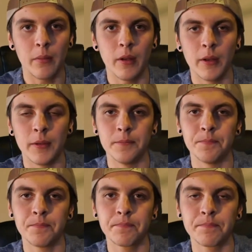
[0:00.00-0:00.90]

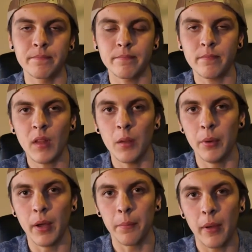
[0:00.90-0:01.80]

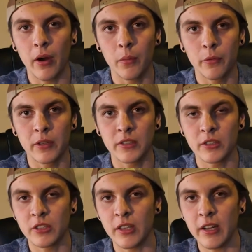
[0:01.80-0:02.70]
but Paranormal
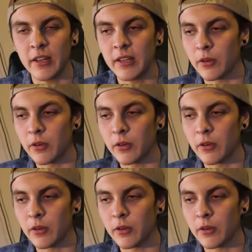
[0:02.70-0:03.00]
Research Society,